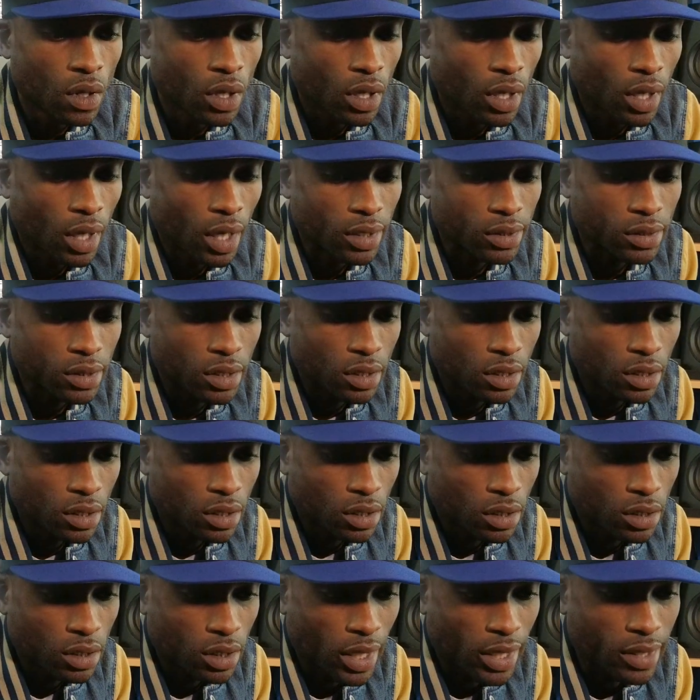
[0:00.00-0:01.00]
I think
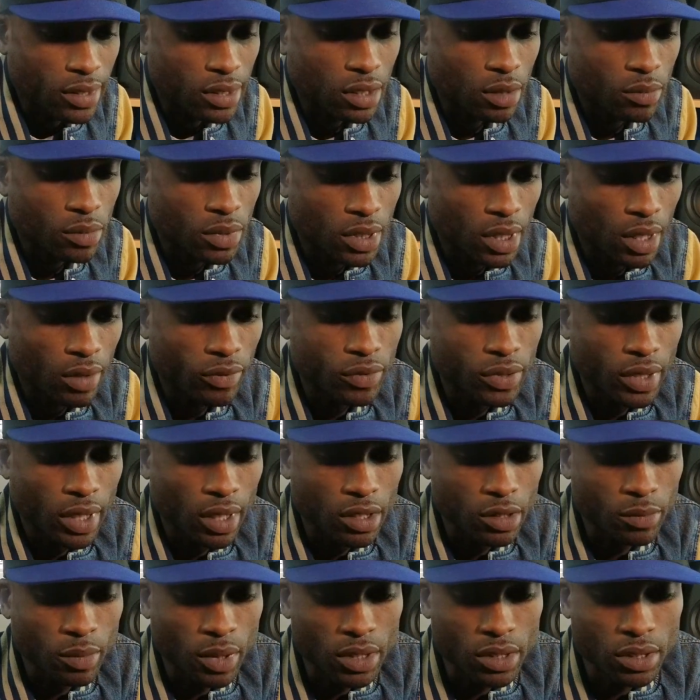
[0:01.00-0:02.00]
that's something I'll
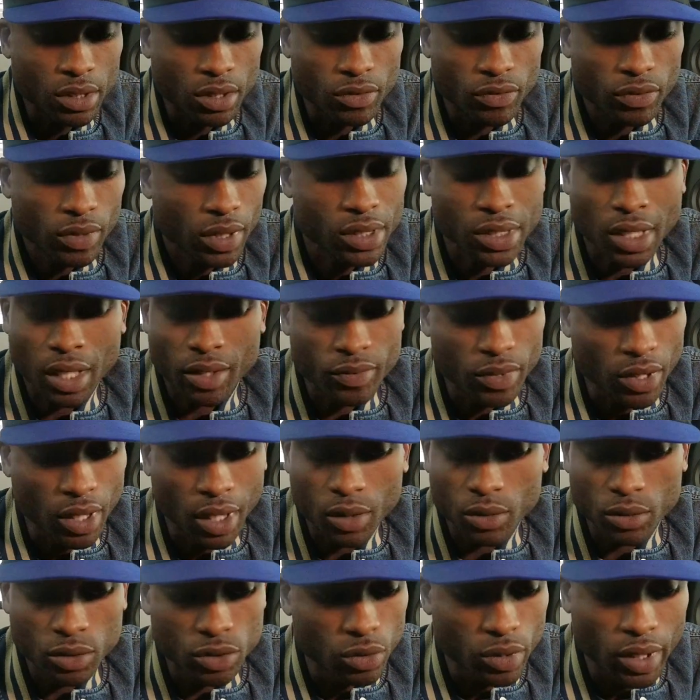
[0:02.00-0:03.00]
challenge myself, because I
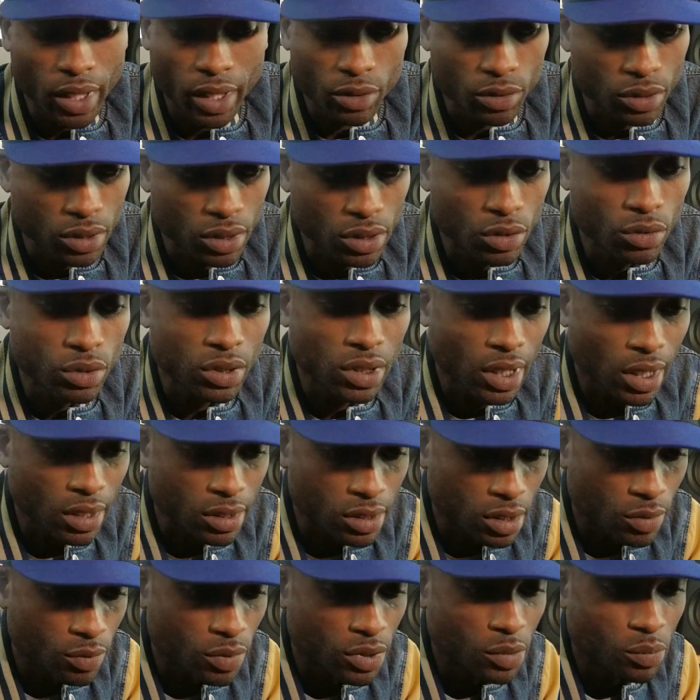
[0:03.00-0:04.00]
don't do that usually. Usually I
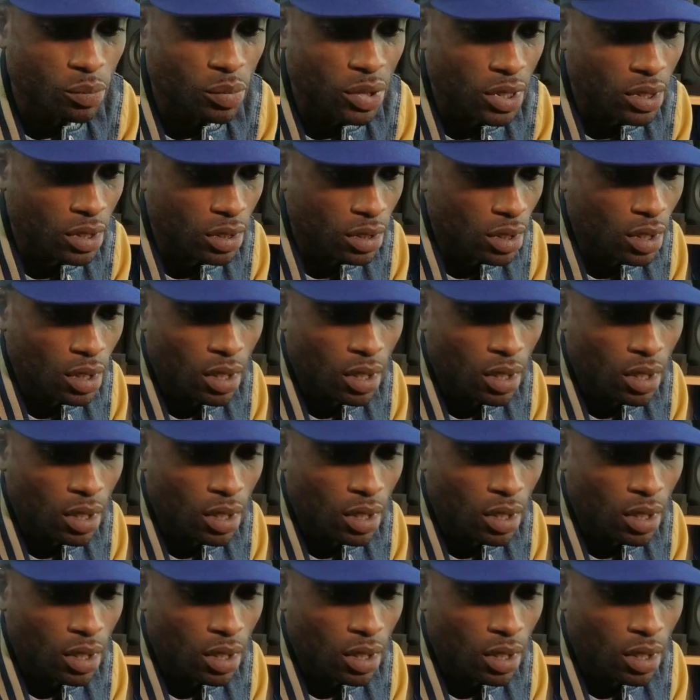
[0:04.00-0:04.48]
sit with the beat.